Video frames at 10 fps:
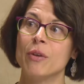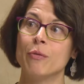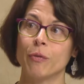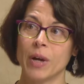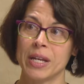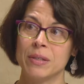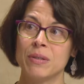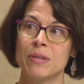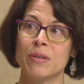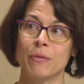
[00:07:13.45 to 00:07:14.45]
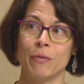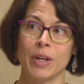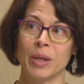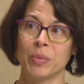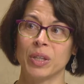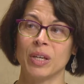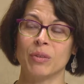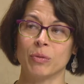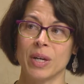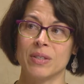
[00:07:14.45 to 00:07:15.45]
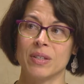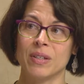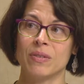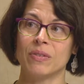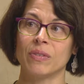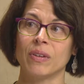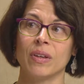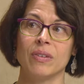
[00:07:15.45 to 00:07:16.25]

Friends, family of residents,